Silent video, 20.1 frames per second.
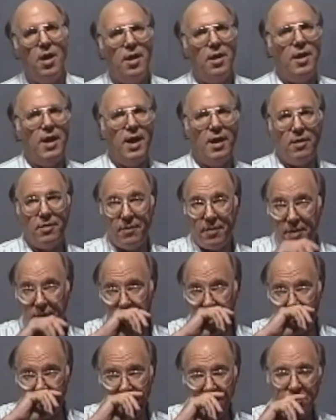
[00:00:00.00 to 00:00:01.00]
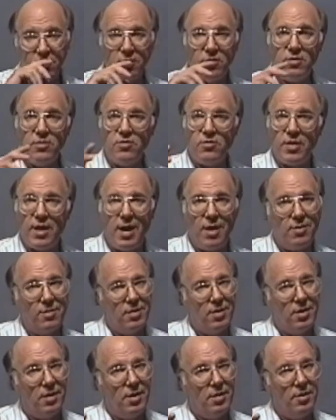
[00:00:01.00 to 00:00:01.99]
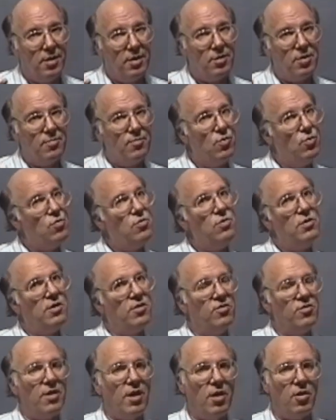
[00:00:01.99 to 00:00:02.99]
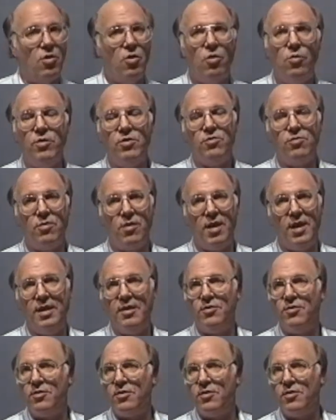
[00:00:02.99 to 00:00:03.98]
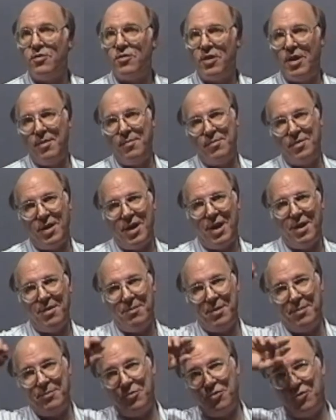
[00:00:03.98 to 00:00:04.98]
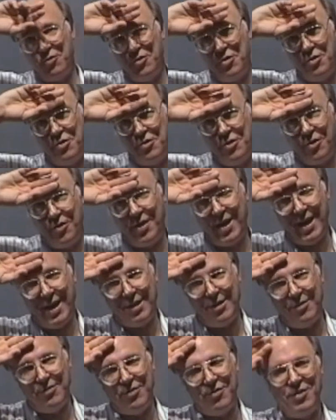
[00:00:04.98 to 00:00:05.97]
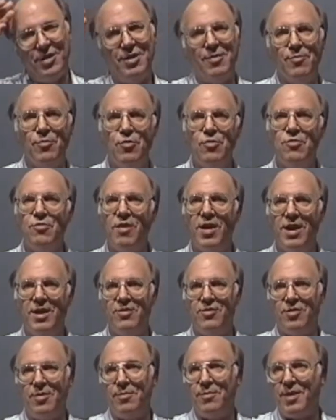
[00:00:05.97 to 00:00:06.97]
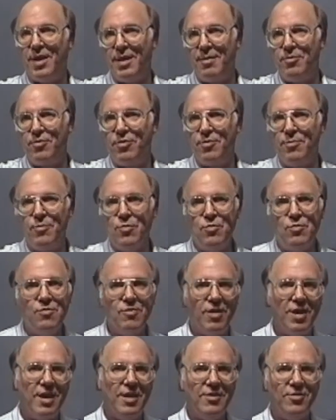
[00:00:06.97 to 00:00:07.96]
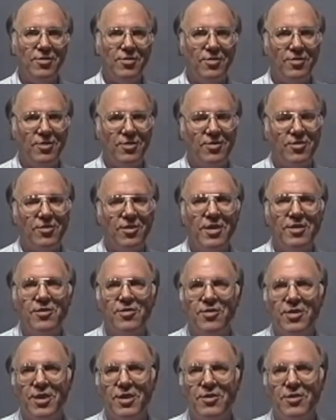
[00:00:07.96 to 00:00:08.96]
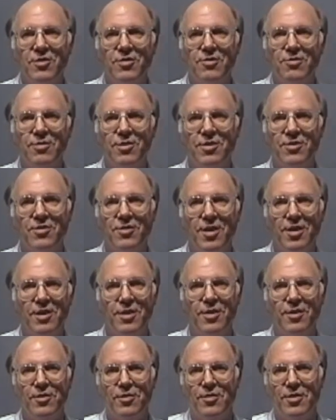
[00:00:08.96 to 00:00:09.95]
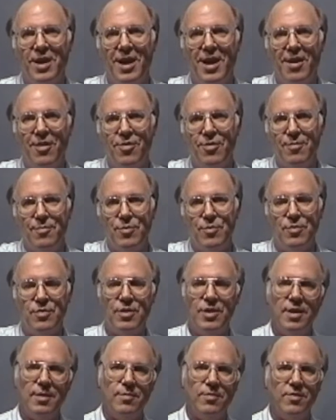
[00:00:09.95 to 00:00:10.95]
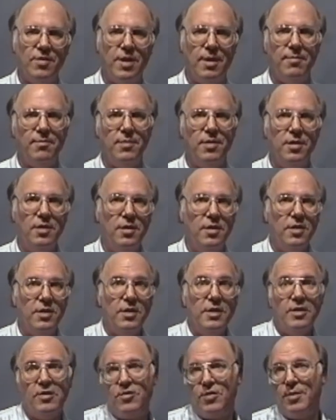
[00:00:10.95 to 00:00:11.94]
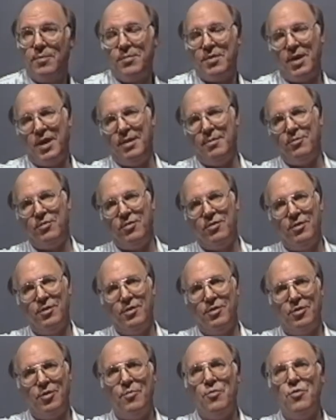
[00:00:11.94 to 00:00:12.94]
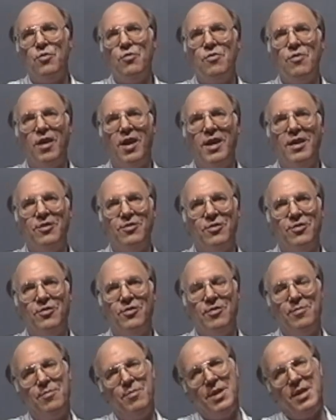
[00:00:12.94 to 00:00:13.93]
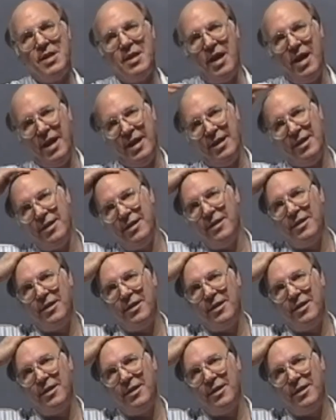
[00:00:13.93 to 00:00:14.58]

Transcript: Now, it turns out that the moon does not always rise at the same time. I'm sure you know that. You've seen moonrise. Sometimes the moon rises at sunset. Just when the sun goes down, the moon comes up. Sometimes the moon rises at midnight.